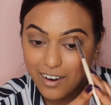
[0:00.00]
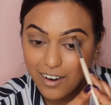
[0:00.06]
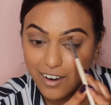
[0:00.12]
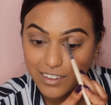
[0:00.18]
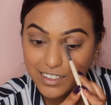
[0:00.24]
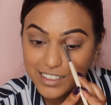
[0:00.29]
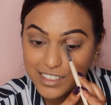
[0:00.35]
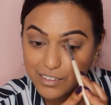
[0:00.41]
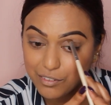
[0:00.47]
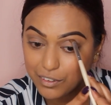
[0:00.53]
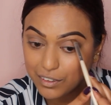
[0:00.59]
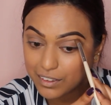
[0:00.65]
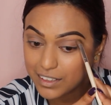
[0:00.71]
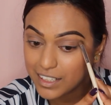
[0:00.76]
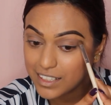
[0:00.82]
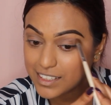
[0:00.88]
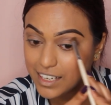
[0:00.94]
all the
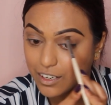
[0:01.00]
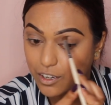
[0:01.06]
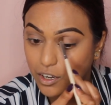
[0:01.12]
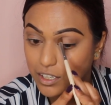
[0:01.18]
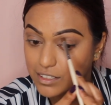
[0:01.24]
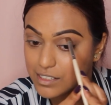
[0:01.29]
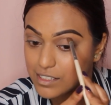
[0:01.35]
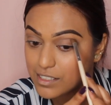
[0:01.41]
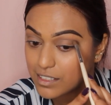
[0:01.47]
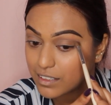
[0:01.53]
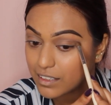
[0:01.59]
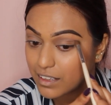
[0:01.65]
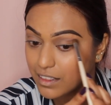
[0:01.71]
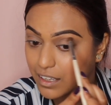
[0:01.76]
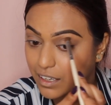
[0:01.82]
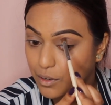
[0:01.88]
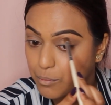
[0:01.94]
different things I
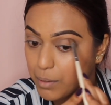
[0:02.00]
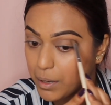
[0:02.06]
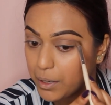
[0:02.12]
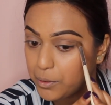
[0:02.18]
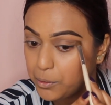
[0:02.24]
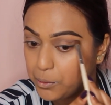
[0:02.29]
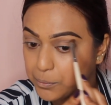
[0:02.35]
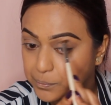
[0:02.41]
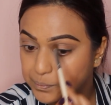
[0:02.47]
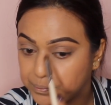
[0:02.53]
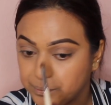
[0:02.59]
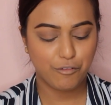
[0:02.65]
constantly think about.